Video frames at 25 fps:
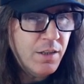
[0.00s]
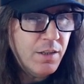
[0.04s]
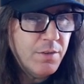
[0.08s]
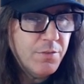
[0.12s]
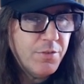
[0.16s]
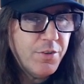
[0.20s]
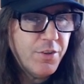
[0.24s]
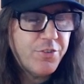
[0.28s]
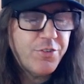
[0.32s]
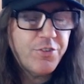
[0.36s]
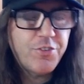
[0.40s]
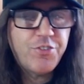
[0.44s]

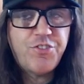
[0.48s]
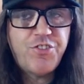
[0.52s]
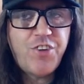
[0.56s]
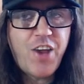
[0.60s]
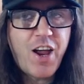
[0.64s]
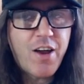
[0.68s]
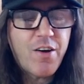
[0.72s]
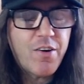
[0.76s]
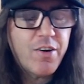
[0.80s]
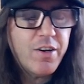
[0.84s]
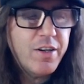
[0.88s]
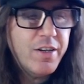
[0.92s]
this is
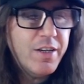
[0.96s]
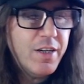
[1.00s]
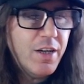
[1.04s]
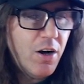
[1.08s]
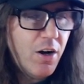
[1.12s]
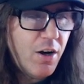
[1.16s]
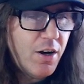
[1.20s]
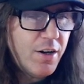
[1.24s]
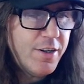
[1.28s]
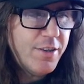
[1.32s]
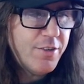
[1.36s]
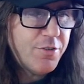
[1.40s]
Jared
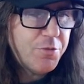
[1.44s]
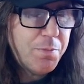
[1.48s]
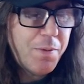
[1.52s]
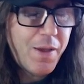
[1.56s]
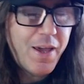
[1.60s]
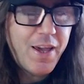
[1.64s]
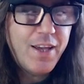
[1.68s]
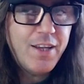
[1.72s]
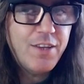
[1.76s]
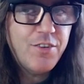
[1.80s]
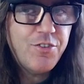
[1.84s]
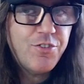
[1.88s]
on his
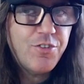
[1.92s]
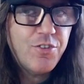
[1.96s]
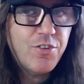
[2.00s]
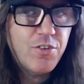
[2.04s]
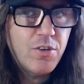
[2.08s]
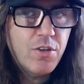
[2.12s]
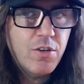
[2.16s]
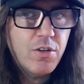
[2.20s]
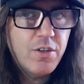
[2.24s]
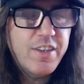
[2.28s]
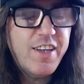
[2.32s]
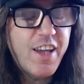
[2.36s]
page
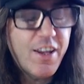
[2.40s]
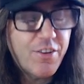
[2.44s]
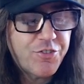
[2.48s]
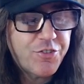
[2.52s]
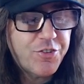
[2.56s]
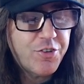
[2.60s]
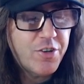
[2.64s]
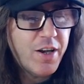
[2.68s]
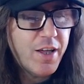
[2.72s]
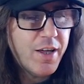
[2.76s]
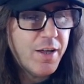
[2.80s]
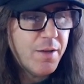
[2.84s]

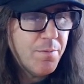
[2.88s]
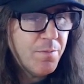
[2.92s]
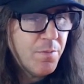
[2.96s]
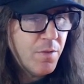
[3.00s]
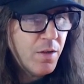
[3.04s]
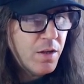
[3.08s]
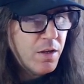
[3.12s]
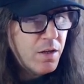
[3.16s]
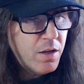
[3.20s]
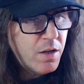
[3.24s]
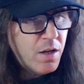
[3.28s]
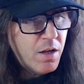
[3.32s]
yesterday.
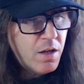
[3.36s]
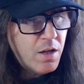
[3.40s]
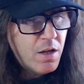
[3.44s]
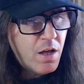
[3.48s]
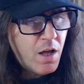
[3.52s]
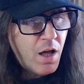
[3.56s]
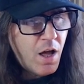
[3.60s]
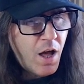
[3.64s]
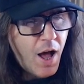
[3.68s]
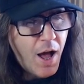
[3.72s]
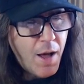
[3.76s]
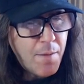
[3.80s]

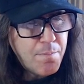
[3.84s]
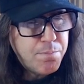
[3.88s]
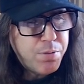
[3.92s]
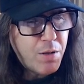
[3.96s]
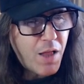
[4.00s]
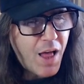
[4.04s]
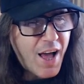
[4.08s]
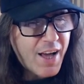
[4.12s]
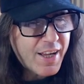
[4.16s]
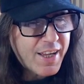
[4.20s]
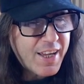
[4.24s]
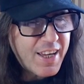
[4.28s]
I'm
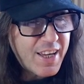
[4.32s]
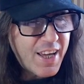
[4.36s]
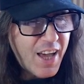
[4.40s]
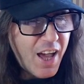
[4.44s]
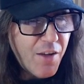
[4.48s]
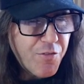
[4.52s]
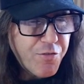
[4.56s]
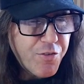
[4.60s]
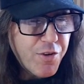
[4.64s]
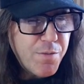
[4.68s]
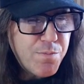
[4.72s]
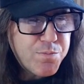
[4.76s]
blocking
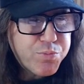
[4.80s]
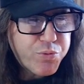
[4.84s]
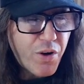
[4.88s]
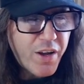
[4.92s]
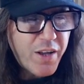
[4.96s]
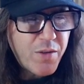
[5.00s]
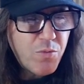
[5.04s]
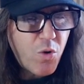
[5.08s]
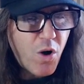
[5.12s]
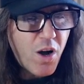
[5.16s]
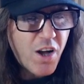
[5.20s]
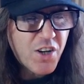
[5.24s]
every
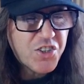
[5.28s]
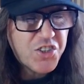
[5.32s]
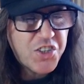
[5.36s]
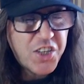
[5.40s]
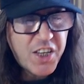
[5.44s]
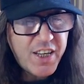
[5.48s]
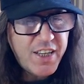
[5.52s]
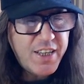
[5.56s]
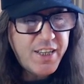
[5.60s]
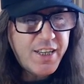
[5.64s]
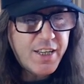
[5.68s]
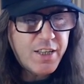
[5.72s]
brainwashed
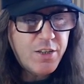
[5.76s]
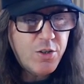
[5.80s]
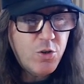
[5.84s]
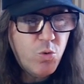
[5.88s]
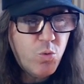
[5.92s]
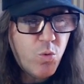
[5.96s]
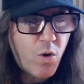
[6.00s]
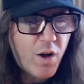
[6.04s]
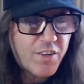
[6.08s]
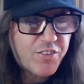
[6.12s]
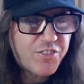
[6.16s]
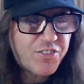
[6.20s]
idiot who
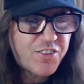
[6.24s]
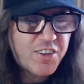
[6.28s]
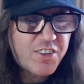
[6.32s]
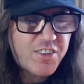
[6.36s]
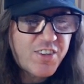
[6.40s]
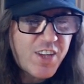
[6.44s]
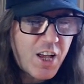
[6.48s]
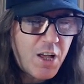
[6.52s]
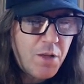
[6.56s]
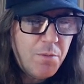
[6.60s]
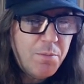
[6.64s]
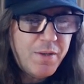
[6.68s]
wants to
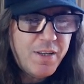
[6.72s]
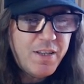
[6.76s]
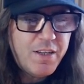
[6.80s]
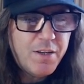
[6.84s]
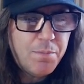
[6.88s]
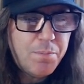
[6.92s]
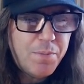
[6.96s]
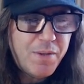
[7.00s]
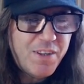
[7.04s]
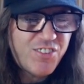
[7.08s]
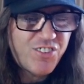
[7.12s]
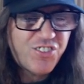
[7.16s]
tell me to
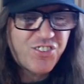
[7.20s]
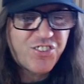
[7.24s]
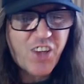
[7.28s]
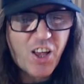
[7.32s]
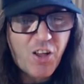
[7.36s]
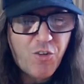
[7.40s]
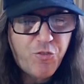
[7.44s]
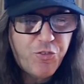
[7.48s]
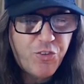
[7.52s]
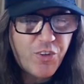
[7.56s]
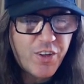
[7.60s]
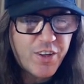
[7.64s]
be
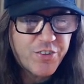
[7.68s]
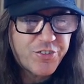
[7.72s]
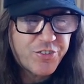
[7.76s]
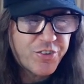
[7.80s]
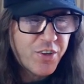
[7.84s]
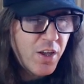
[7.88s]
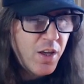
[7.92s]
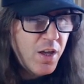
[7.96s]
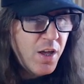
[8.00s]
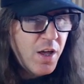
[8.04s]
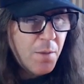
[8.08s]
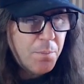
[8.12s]
selfless
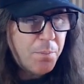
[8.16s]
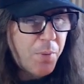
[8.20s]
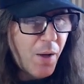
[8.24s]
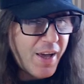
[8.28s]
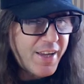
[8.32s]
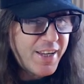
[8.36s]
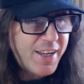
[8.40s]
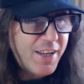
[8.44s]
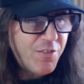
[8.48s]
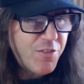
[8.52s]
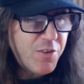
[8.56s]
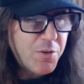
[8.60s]
by
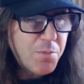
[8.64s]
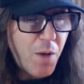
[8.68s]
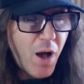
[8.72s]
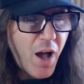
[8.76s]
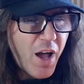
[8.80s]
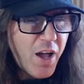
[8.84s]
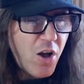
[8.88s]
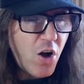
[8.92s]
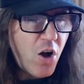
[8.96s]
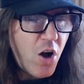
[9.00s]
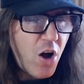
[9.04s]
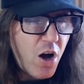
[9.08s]
giving
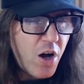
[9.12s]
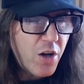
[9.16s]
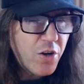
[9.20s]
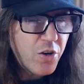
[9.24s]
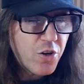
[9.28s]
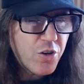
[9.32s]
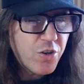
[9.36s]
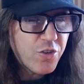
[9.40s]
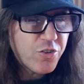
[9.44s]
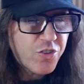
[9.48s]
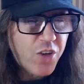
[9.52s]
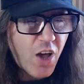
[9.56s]
my hard
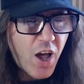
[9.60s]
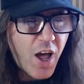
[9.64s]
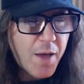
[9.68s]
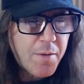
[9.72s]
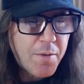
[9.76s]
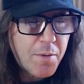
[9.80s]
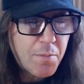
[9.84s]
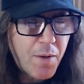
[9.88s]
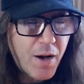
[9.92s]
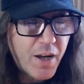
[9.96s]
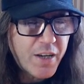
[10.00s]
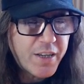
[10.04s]
earned time
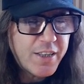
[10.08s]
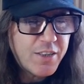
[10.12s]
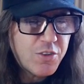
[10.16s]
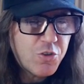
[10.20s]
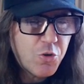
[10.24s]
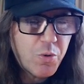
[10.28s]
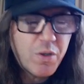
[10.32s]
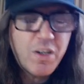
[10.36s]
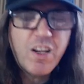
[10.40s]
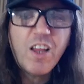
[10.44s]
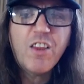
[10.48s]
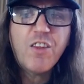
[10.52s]
and money
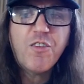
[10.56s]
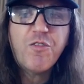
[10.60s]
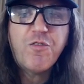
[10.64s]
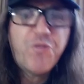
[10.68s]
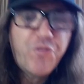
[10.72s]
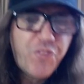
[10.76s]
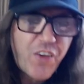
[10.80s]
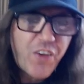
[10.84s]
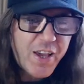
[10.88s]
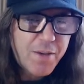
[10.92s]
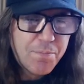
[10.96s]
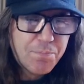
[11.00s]
to another
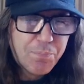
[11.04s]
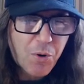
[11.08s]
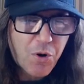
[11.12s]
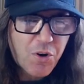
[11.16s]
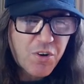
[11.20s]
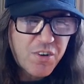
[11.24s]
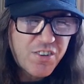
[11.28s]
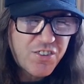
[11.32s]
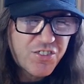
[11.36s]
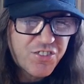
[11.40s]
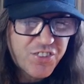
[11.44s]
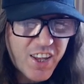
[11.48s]
fake
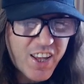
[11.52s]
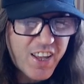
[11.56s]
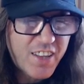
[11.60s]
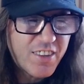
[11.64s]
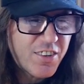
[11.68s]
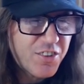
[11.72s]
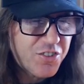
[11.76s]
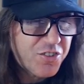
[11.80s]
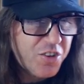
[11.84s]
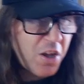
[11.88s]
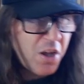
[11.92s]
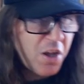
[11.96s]
Bernie
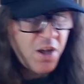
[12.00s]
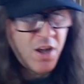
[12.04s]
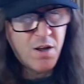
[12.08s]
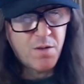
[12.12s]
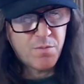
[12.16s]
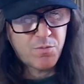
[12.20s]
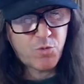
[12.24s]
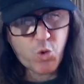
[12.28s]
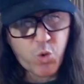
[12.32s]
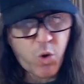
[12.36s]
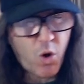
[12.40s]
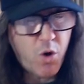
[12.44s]
Sanders,
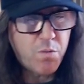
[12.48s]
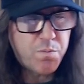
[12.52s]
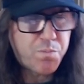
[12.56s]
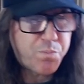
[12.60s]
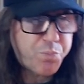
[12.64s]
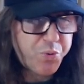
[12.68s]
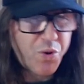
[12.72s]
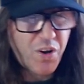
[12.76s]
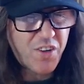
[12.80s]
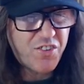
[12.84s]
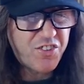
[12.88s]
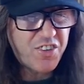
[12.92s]
quote,
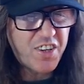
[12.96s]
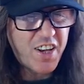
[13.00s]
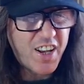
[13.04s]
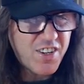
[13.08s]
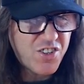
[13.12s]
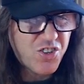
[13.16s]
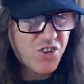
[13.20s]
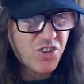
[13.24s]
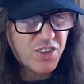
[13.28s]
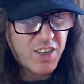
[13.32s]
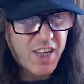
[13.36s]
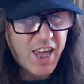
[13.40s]

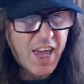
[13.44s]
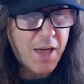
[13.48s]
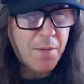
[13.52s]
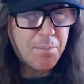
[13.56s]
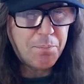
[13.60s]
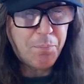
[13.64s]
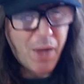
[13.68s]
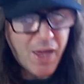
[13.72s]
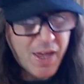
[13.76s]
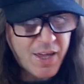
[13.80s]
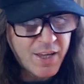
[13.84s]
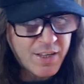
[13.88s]
presidential
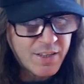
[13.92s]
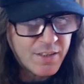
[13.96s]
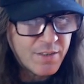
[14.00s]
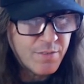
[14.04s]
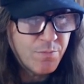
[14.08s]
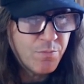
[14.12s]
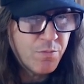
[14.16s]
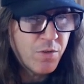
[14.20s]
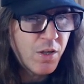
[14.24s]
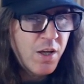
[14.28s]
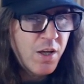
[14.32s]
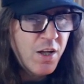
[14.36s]
campaign.
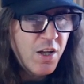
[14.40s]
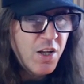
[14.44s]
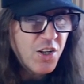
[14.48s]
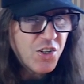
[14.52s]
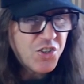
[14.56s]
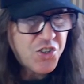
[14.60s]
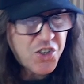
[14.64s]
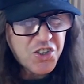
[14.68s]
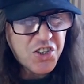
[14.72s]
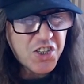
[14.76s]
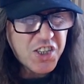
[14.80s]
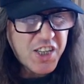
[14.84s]

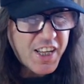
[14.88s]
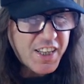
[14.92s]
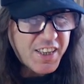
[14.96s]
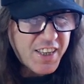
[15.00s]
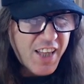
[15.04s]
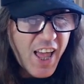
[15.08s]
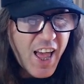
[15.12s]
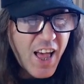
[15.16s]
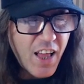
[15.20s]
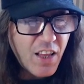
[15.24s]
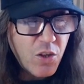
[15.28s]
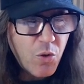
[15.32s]
Just get
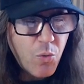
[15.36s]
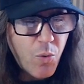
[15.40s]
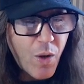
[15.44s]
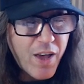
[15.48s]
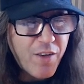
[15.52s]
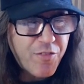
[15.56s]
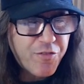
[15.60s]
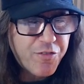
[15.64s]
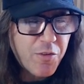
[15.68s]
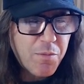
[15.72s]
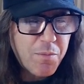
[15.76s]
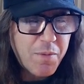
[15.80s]
the hell away
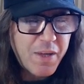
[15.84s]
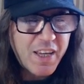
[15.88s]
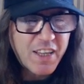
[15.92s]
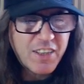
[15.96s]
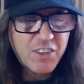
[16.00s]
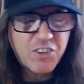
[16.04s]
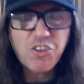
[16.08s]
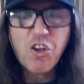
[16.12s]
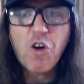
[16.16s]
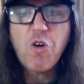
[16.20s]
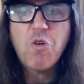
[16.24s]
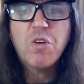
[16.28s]
from me
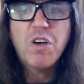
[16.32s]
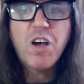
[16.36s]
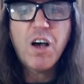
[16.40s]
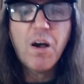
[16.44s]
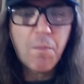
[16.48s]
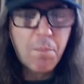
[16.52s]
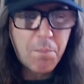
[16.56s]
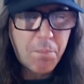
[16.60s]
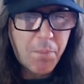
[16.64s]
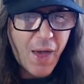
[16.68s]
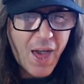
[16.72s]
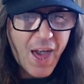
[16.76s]
and don't
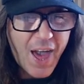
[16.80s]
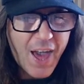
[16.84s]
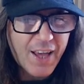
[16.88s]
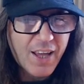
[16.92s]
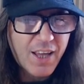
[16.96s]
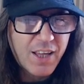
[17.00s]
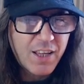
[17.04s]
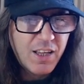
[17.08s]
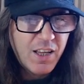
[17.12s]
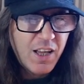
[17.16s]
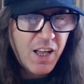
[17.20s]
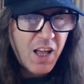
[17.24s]
come
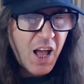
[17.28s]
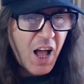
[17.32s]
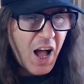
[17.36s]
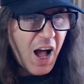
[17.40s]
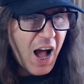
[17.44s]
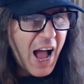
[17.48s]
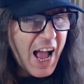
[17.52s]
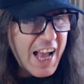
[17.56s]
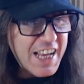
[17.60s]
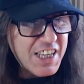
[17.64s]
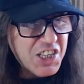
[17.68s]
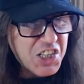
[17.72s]
back.
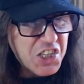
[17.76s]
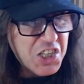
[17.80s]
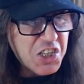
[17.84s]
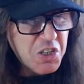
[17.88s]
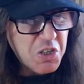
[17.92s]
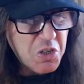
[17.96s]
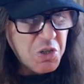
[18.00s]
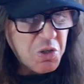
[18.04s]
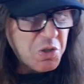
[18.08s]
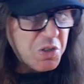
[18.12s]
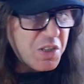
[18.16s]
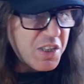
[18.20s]
I
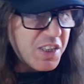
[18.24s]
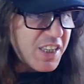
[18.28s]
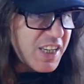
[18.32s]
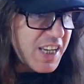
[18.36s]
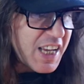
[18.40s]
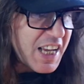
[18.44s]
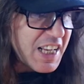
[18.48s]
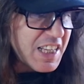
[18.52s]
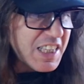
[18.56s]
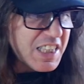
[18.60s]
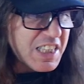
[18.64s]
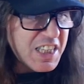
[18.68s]
sued the
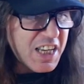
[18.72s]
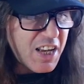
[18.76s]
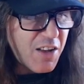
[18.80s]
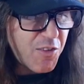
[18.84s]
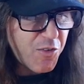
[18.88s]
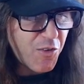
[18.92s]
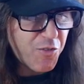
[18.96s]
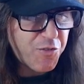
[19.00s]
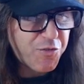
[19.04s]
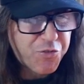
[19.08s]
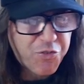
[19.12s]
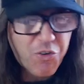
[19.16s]
DNC
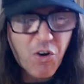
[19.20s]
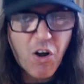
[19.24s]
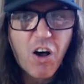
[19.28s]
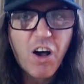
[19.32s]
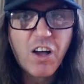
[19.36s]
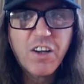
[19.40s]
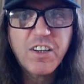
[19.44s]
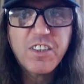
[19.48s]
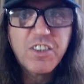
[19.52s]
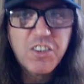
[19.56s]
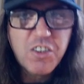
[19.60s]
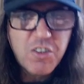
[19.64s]
for
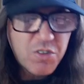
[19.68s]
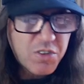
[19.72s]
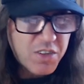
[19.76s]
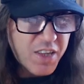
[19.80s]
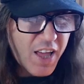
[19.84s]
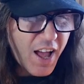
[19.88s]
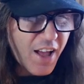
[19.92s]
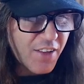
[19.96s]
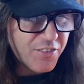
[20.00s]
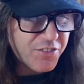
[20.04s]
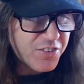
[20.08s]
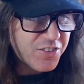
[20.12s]
fraud in
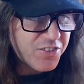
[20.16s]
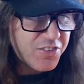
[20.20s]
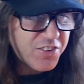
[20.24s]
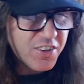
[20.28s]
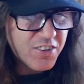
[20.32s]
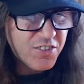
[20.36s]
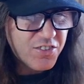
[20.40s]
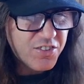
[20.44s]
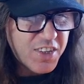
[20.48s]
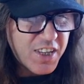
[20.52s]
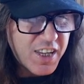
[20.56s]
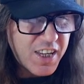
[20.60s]

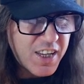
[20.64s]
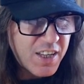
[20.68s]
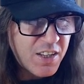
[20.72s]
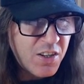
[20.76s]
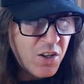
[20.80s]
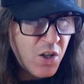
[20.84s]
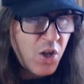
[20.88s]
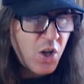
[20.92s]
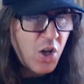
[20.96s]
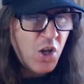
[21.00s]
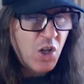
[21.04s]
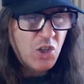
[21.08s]
2016.
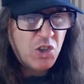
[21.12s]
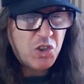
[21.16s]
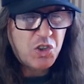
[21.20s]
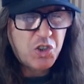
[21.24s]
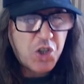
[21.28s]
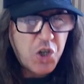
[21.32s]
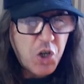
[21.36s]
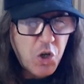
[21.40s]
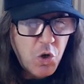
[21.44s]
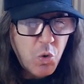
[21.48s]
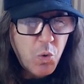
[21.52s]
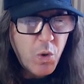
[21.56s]

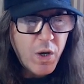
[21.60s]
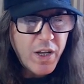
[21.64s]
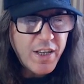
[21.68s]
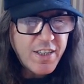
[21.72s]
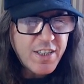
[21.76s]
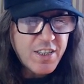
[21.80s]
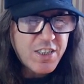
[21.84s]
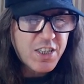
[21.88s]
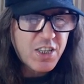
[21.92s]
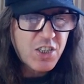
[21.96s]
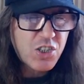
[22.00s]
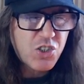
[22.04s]
Two
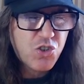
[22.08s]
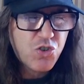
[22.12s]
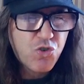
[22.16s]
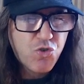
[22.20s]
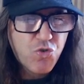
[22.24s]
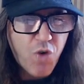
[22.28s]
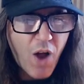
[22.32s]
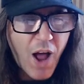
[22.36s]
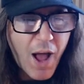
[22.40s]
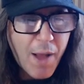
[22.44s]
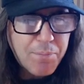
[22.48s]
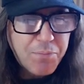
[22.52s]
witnesses
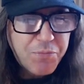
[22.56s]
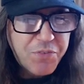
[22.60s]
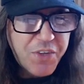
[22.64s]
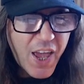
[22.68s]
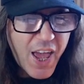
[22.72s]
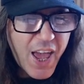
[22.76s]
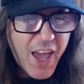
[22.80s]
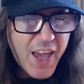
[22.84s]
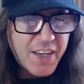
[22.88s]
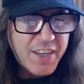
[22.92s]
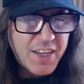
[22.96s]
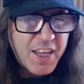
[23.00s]
dropped
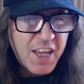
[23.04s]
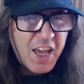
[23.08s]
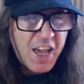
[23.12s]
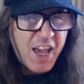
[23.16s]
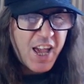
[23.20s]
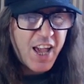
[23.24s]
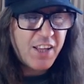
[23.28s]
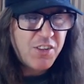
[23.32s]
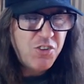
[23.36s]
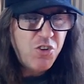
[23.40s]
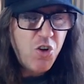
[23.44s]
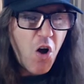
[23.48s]
dead,
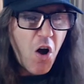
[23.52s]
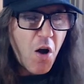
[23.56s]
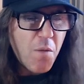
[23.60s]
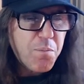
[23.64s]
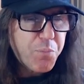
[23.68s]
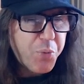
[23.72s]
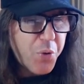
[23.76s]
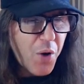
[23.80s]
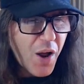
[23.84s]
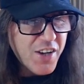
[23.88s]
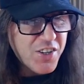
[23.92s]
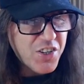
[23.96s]
and your
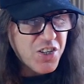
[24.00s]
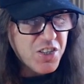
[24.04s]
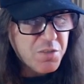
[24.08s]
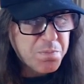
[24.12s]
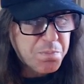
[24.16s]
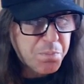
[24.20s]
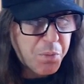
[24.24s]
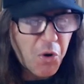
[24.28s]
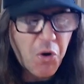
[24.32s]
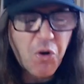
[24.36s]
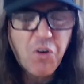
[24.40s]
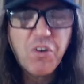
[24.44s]
precious
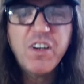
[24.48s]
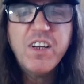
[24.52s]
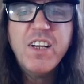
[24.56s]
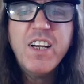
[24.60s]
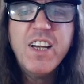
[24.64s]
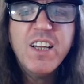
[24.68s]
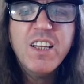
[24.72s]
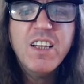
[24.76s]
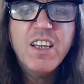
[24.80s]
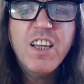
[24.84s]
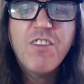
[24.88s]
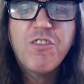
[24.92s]
Bernie
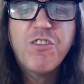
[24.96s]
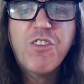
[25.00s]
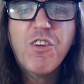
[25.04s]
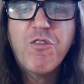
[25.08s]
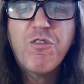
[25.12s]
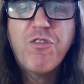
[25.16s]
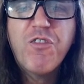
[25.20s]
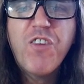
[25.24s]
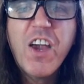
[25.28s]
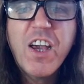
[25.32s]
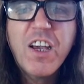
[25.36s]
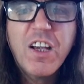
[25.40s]
didn't lift a
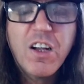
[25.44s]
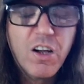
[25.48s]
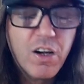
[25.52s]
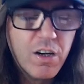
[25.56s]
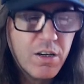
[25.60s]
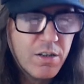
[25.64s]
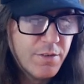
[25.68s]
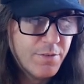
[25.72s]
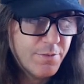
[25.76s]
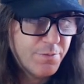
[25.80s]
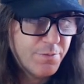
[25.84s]
finger.